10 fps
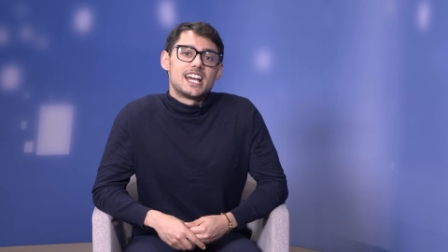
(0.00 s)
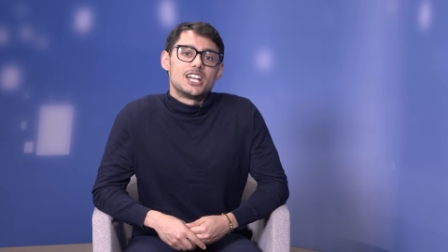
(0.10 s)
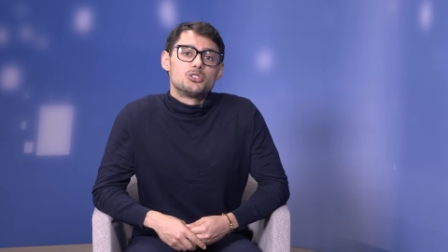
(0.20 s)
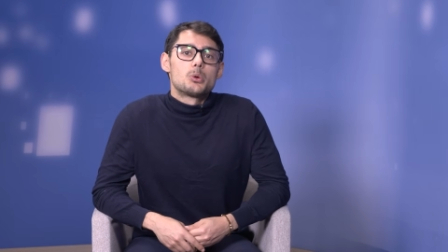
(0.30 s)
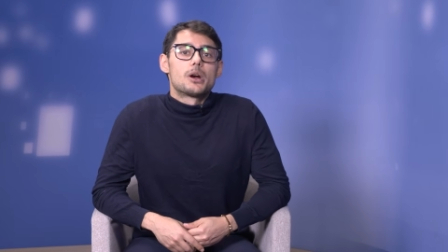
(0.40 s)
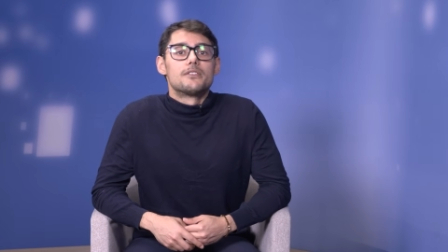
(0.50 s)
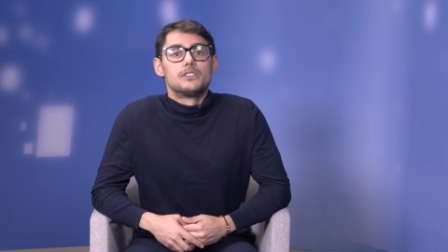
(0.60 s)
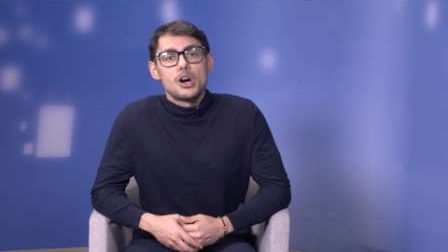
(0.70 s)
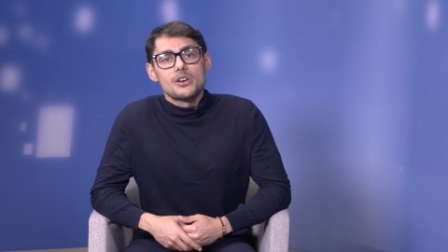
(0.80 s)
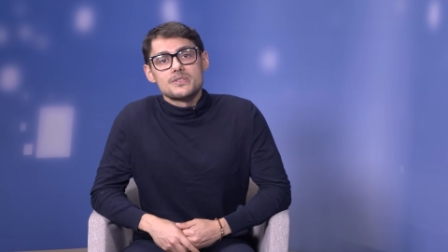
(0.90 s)
And to our
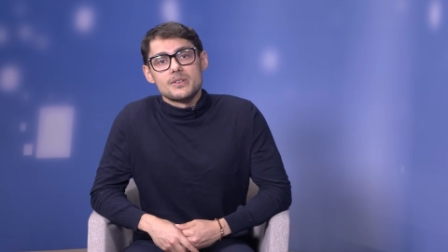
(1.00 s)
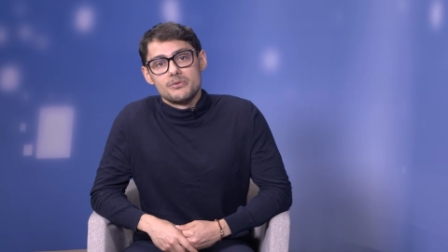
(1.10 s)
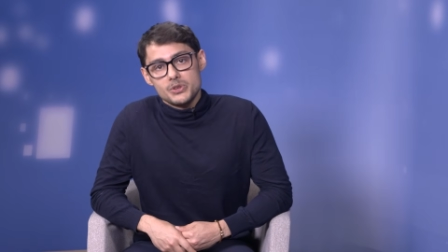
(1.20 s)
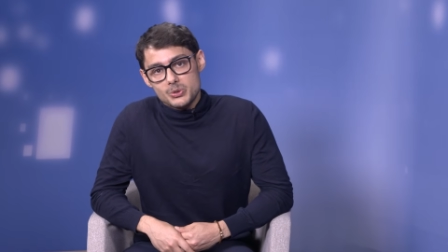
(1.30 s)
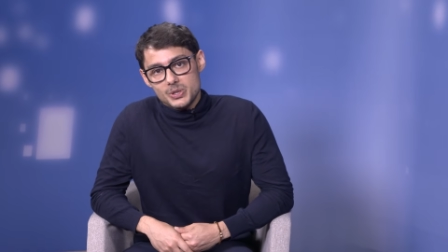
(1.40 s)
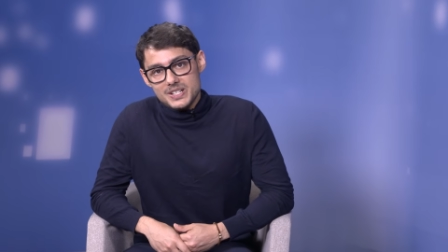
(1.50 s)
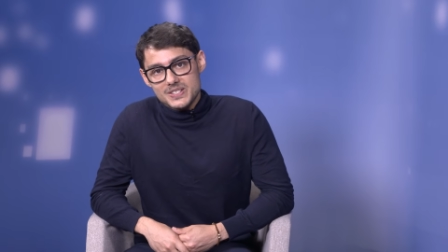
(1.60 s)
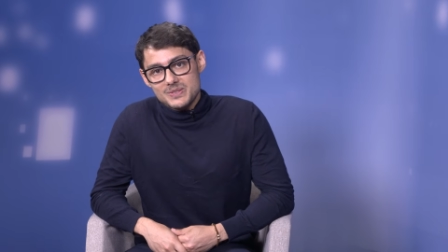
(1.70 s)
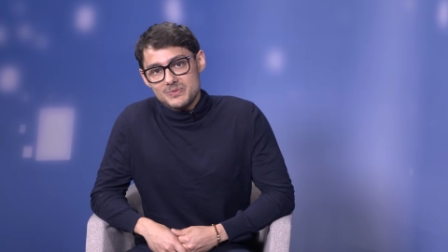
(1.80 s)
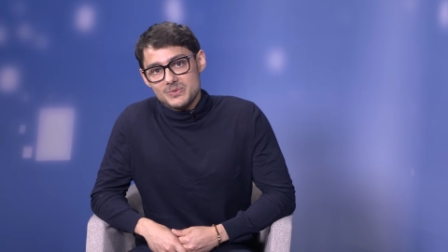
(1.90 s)
vlog
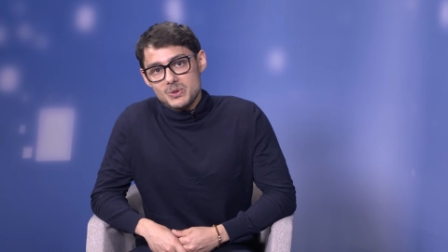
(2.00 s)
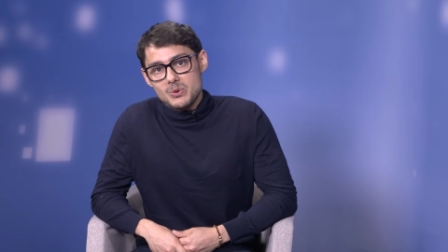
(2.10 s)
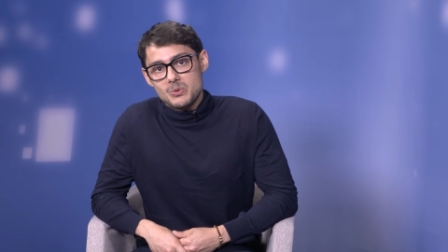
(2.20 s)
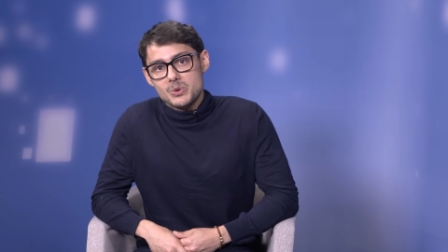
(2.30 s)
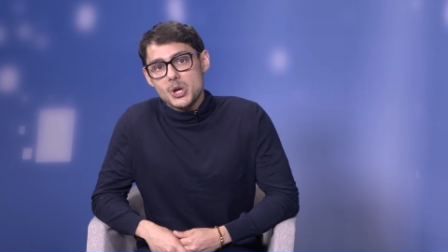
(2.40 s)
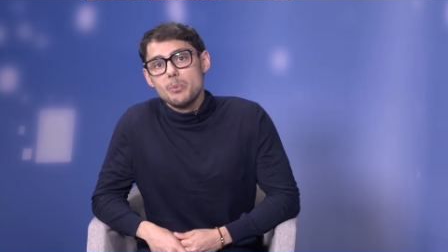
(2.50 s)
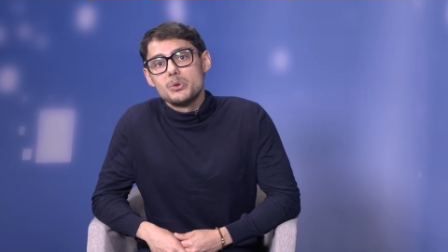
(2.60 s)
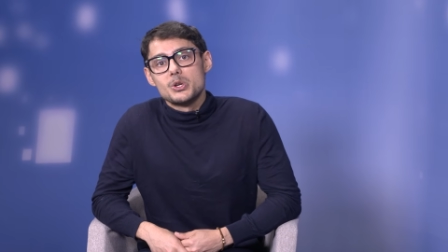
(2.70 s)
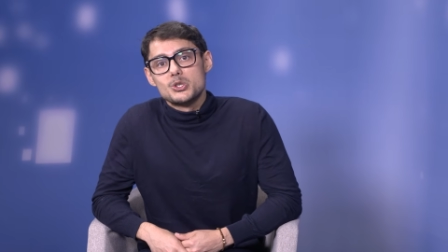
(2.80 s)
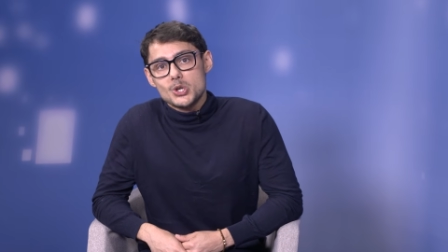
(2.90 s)
viewers, we hope
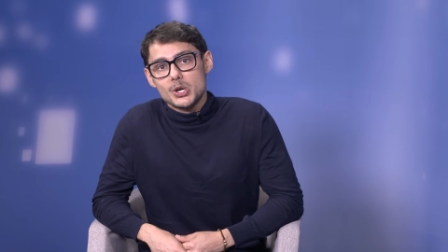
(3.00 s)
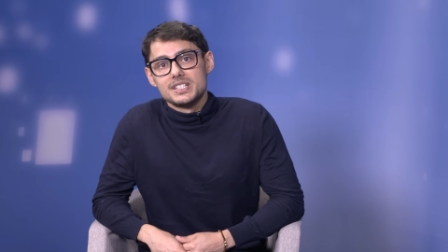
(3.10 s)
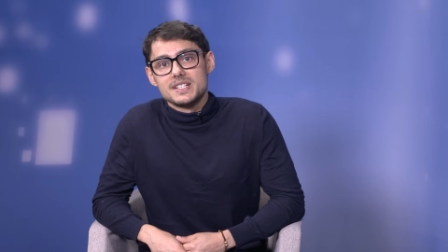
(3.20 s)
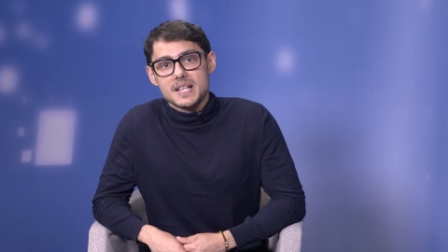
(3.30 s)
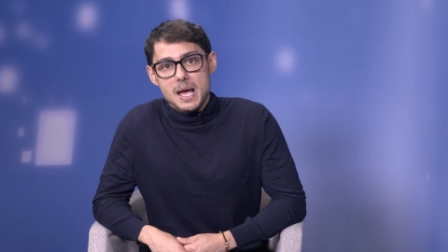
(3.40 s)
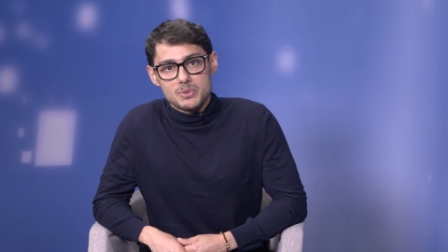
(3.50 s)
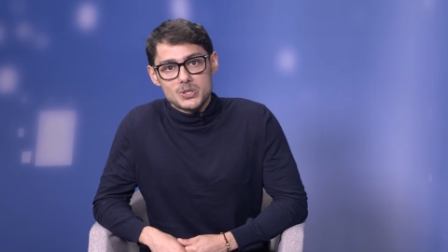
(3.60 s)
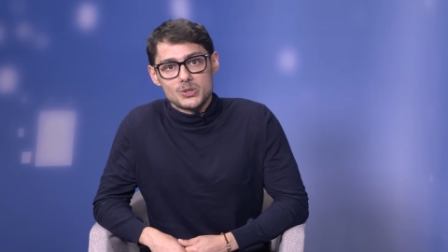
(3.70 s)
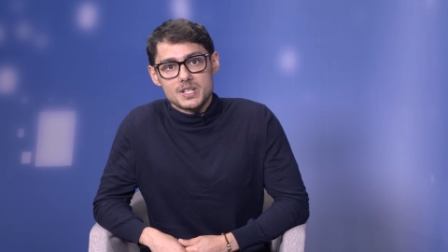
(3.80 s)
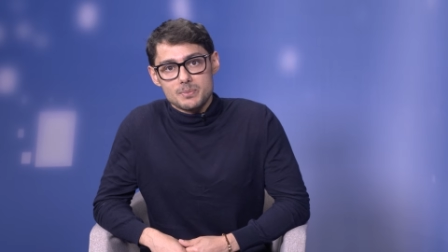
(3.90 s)
you enjoyed this
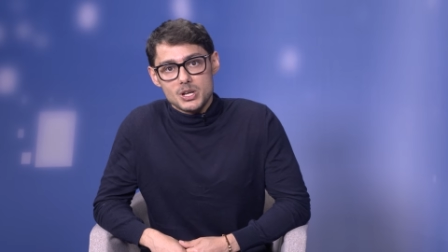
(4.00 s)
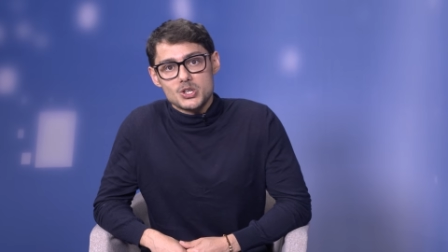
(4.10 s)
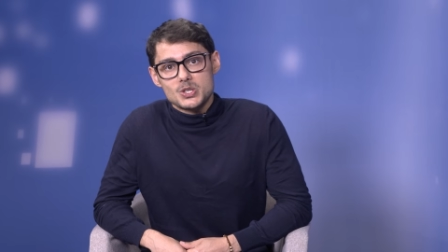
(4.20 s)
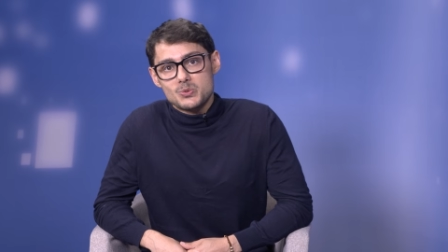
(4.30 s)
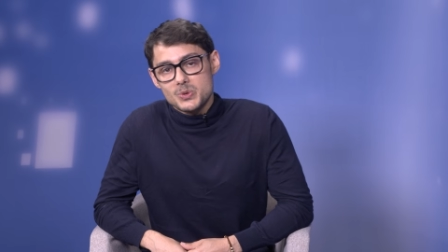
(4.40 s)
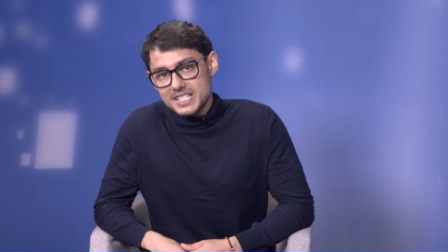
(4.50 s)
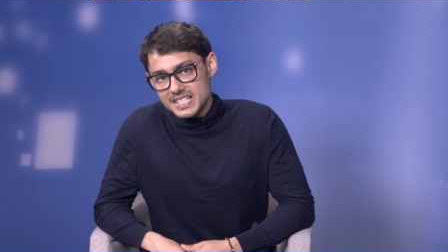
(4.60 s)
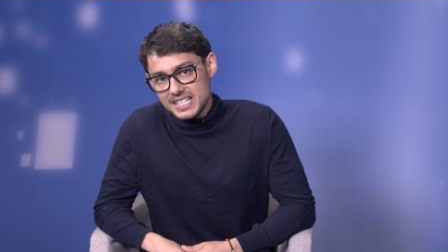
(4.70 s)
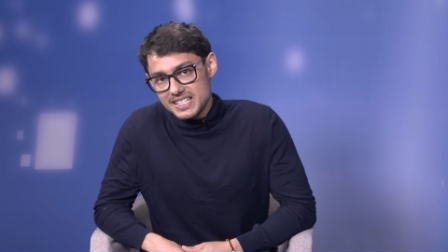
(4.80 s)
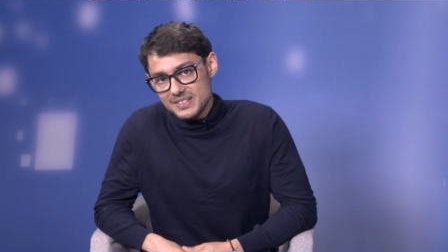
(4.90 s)
episode as much as we
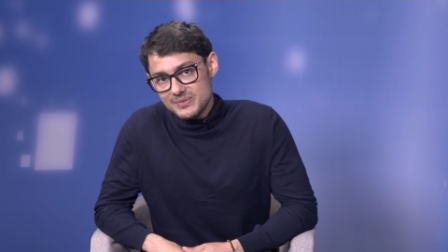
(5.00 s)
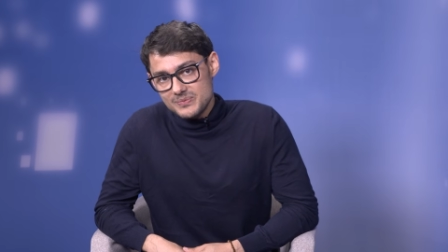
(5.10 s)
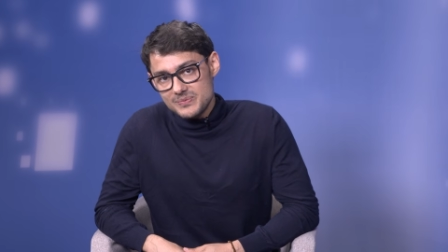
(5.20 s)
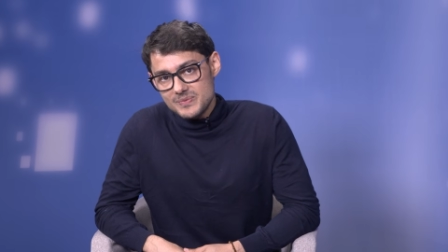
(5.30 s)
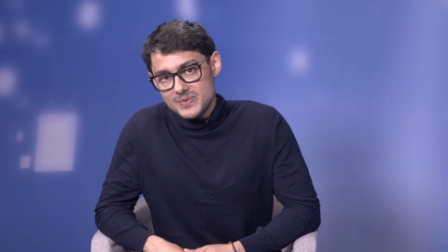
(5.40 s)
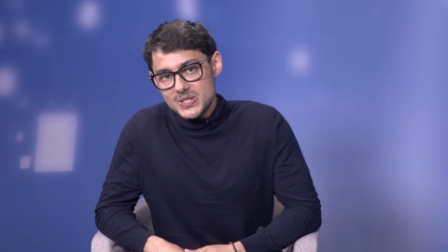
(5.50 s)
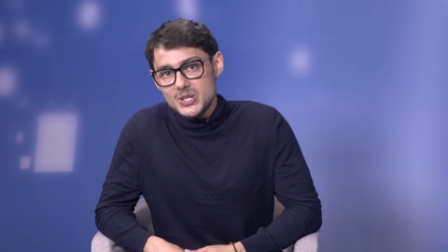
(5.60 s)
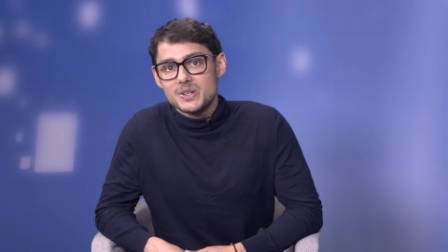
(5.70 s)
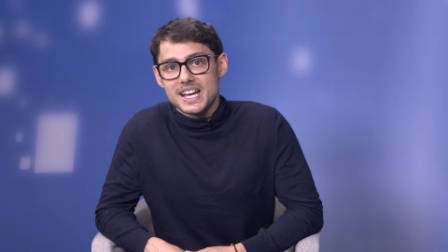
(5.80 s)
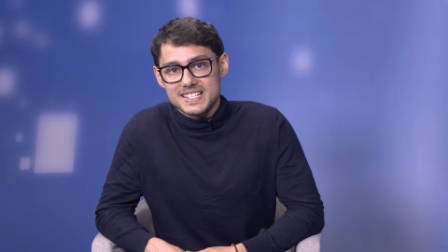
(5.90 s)
did. See
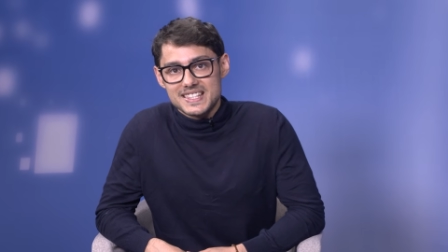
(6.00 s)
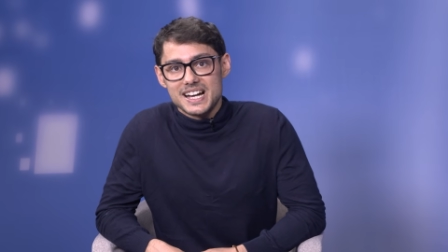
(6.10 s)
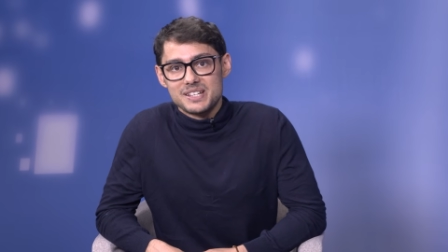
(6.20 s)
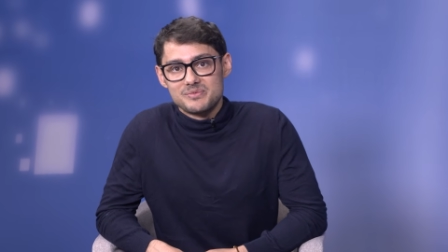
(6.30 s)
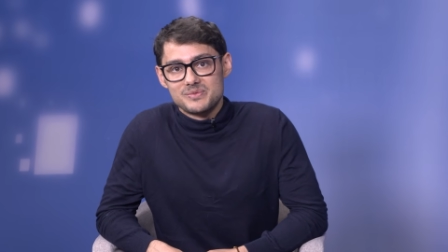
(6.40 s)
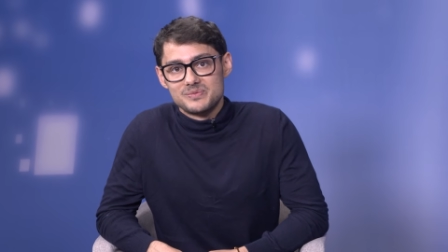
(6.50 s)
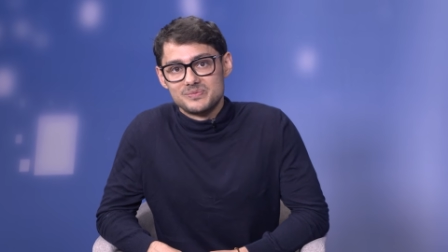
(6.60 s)
you next time.